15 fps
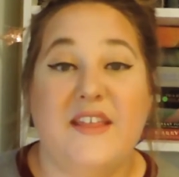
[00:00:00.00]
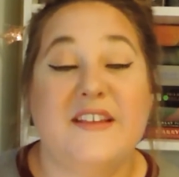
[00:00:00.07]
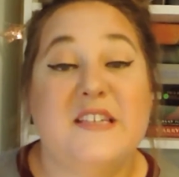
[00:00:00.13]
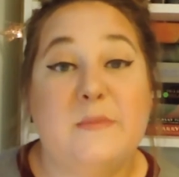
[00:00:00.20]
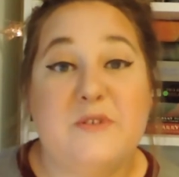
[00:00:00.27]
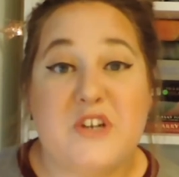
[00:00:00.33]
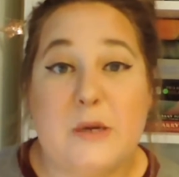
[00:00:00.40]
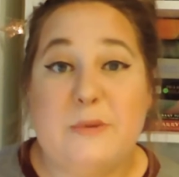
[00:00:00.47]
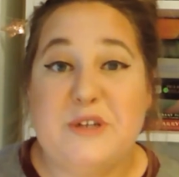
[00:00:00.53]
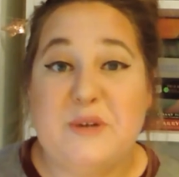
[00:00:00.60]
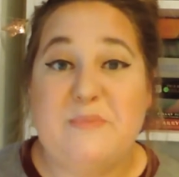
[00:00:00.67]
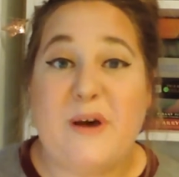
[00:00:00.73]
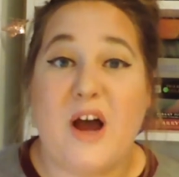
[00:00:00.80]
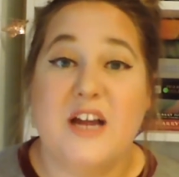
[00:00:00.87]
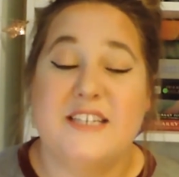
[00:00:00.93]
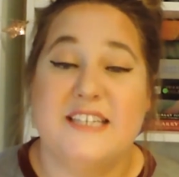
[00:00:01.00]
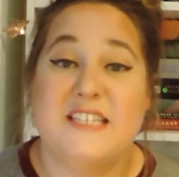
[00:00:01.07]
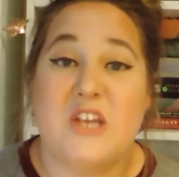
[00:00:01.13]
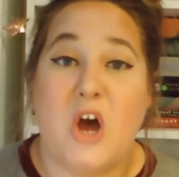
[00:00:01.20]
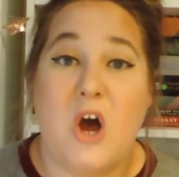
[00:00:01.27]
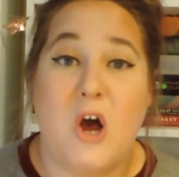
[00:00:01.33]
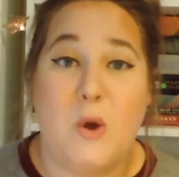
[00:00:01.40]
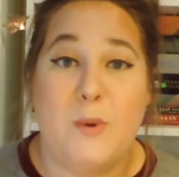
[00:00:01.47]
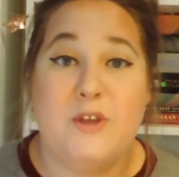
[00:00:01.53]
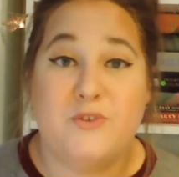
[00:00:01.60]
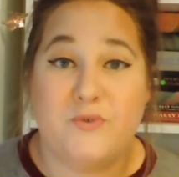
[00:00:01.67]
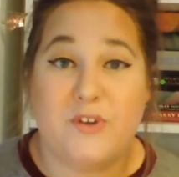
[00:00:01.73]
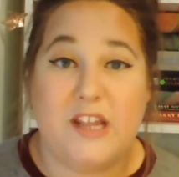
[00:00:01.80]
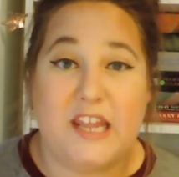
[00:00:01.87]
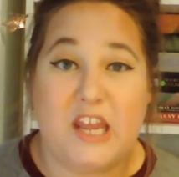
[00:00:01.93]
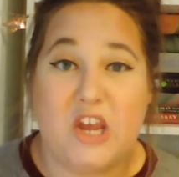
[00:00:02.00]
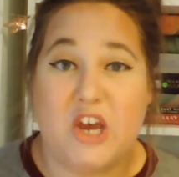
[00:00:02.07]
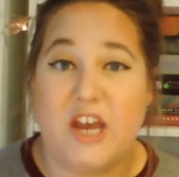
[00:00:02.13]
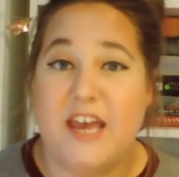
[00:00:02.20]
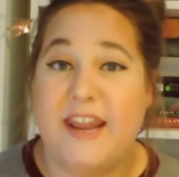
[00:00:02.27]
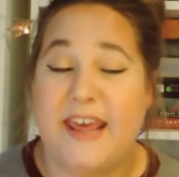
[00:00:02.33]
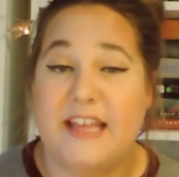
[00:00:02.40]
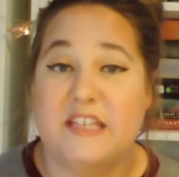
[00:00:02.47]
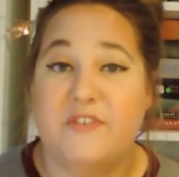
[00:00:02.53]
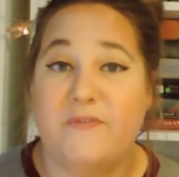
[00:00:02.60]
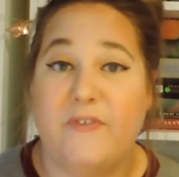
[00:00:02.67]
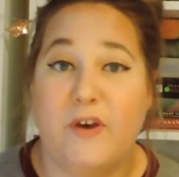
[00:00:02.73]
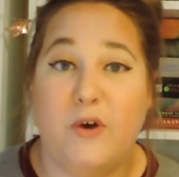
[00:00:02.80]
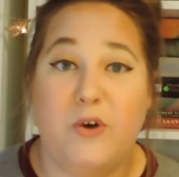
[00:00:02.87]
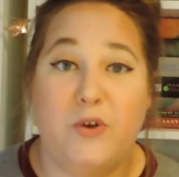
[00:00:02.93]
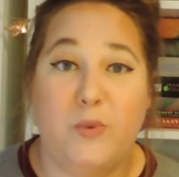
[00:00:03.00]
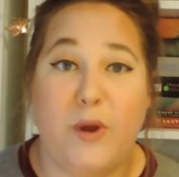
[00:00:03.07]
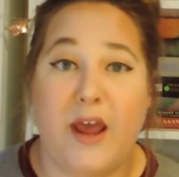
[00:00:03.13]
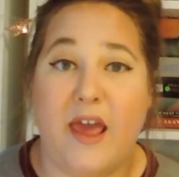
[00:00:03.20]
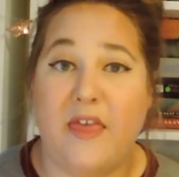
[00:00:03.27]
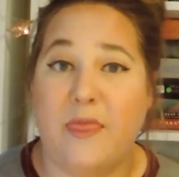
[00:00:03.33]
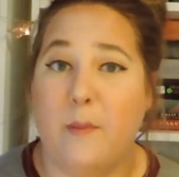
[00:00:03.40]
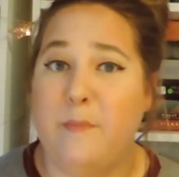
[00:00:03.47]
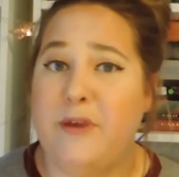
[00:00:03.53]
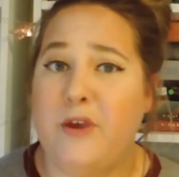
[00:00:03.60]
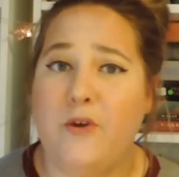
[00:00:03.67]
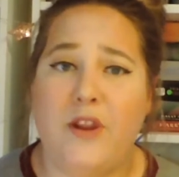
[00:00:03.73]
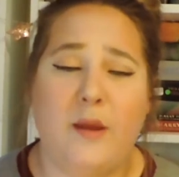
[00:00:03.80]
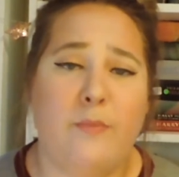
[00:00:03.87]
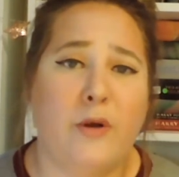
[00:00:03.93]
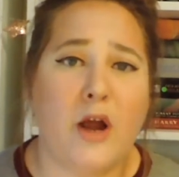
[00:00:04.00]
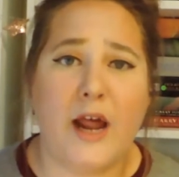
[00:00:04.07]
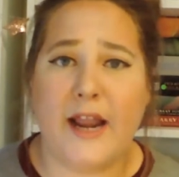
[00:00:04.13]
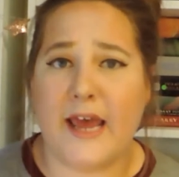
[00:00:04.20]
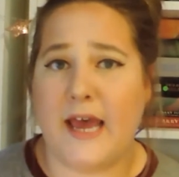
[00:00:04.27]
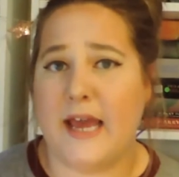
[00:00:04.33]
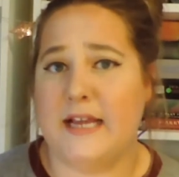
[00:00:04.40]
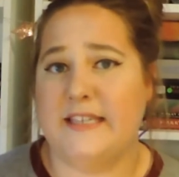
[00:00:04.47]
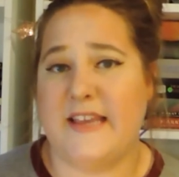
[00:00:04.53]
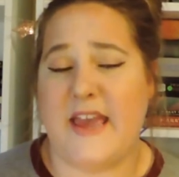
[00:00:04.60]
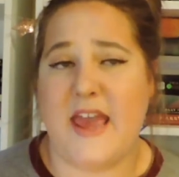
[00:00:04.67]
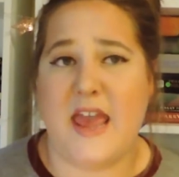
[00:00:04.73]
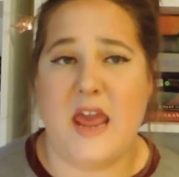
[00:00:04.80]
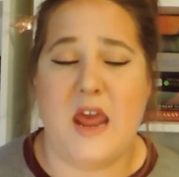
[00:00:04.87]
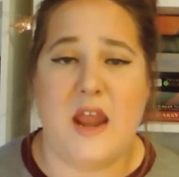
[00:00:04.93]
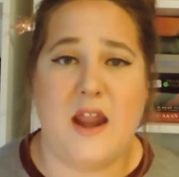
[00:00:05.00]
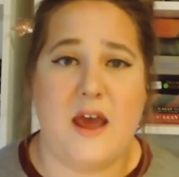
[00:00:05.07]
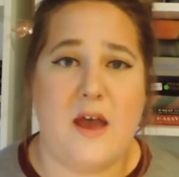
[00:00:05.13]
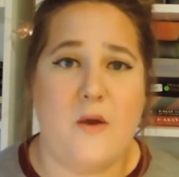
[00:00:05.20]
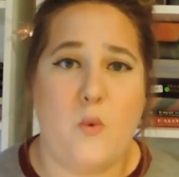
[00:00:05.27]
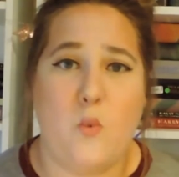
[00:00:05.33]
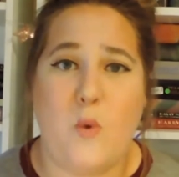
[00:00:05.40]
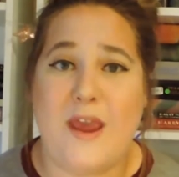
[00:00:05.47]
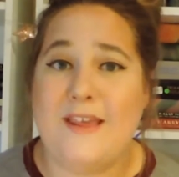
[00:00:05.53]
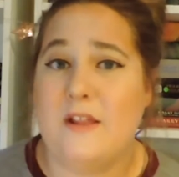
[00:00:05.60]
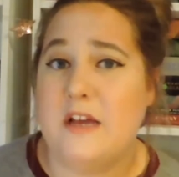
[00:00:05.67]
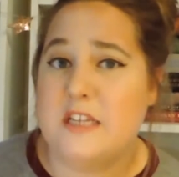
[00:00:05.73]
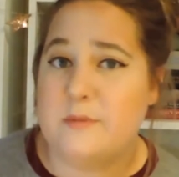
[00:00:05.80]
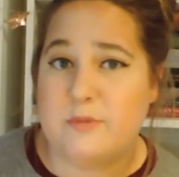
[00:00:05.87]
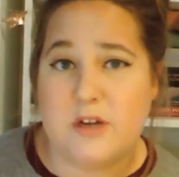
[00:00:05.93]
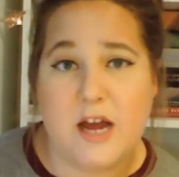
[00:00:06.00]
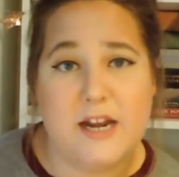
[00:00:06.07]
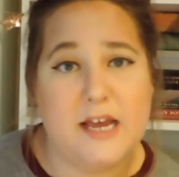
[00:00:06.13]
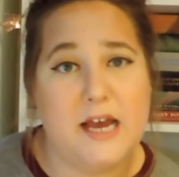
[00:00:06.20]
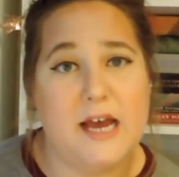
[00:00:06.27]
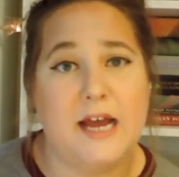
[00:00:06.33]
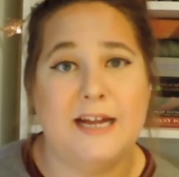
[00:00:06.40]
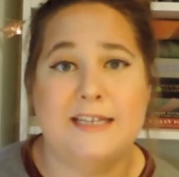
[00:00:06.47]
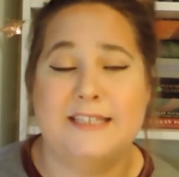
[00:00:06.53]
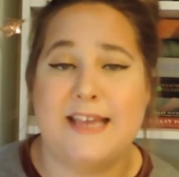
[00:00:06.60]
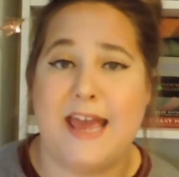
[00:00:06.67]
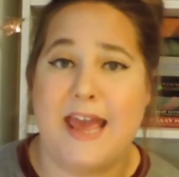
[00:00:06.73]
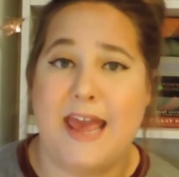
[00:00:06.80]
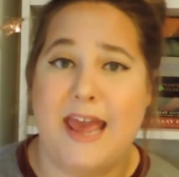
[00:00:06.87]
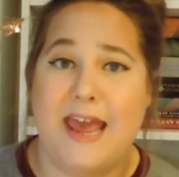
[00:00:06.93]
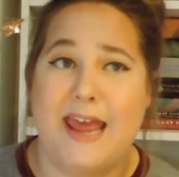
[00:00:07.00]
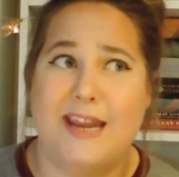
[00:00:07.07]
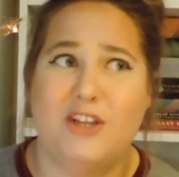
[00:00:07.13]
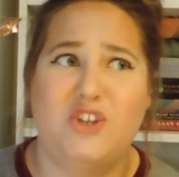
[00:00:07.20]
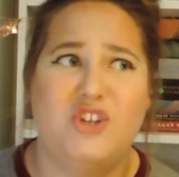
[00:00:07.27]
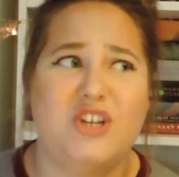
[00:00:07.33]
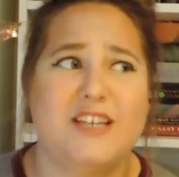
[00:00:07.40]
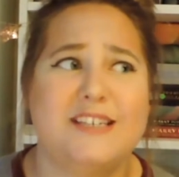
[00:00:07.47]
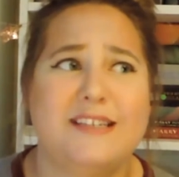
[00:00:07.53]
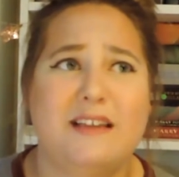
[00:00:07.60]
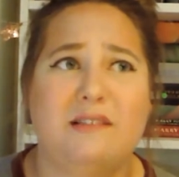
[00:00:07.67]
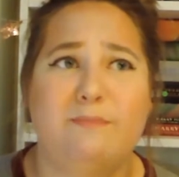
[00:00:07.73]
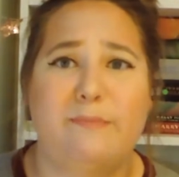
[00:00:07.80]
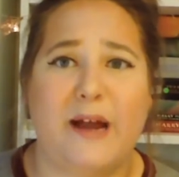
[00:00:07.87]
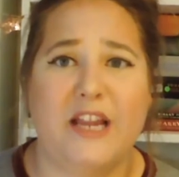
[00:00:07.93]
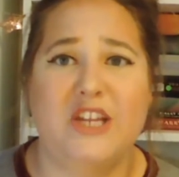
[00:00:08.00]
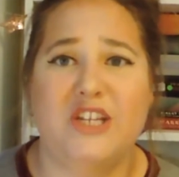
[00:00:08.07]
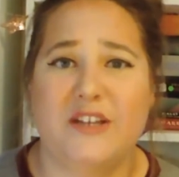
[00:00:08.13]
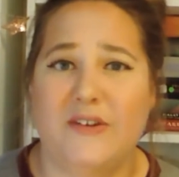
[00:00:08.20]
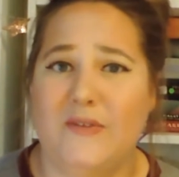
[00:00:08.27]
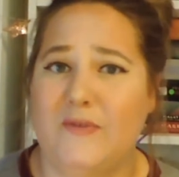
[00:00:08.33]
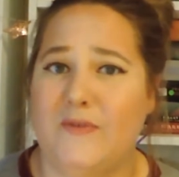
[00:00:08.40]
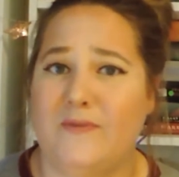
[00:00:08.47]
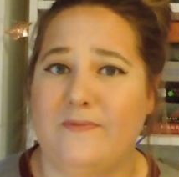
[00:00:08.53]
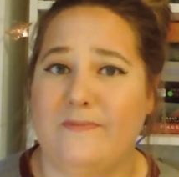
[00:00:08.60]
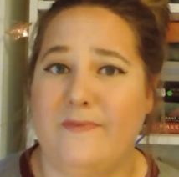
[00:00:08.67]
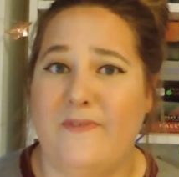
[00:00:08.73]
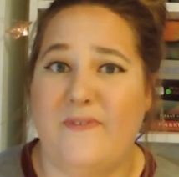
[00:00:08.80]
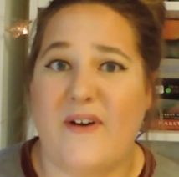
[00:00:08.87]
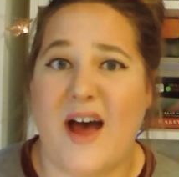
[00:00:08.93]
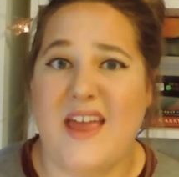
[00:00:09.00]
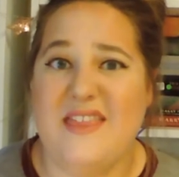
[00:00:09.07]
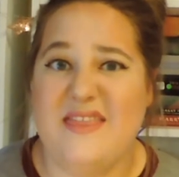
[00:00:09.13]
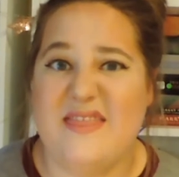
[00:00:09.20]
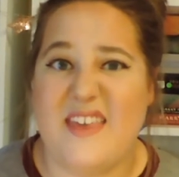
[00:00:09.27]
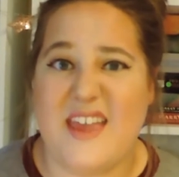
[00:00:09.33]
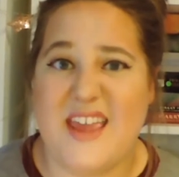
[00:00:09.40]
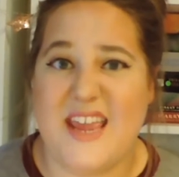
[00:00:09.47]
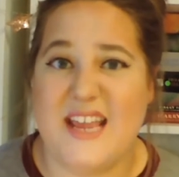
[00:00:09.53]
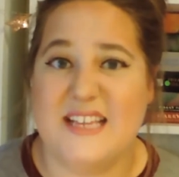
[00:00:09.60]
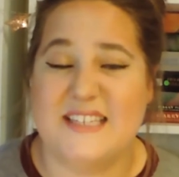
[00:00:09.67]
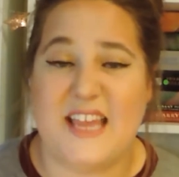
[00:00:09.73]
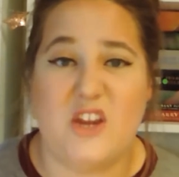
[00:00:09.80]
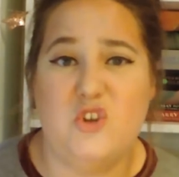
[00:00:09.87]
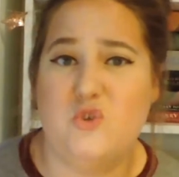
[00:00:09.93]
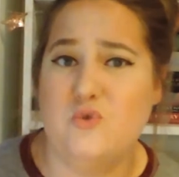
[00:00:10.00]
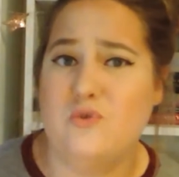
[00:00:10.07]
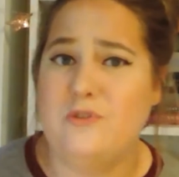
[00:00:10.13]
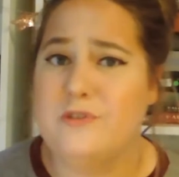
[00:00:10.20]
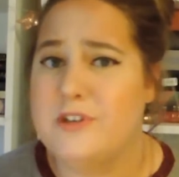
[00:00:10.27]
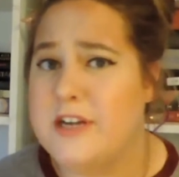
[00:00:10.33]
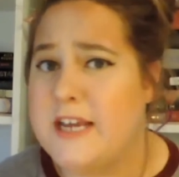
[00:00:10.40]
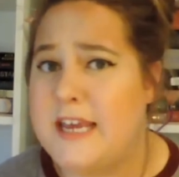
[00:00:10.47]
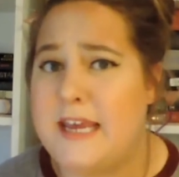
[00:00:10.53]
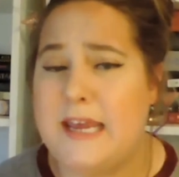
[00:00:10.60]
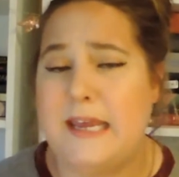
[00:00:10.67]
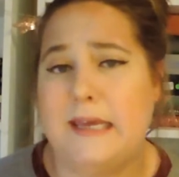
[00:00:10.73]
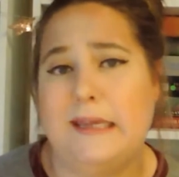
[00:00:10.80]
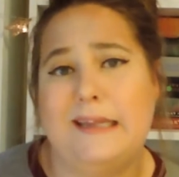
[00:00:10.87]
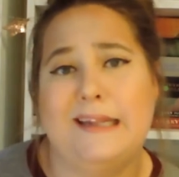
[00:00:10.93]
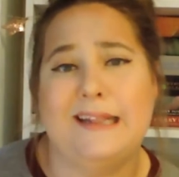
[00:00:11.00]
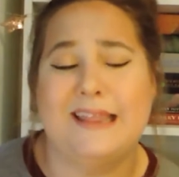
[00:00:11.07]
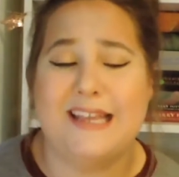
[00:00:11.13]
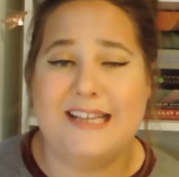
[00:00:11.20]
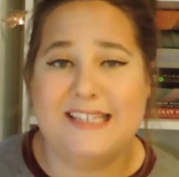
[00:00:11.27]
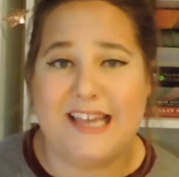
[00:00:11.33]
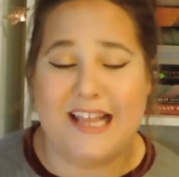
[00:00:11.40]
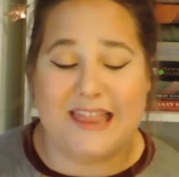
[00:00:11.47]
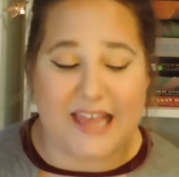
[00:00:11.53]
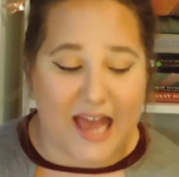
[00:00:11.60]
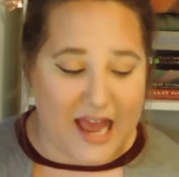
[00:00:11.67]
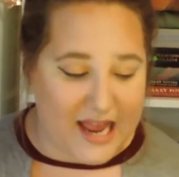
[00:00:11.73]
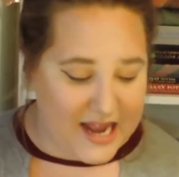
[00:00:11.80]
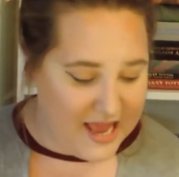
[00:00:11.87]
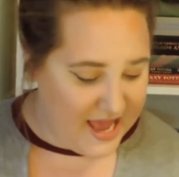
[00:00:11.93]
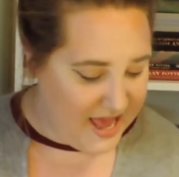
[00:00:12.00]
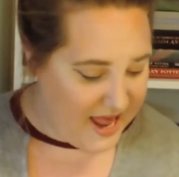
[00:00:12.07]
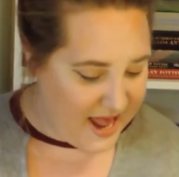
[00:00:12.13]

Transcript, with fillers: The subscription box is always really good. It's filled with beauty products and weight loss products and just a bunch of fun things like jewelry and things like that.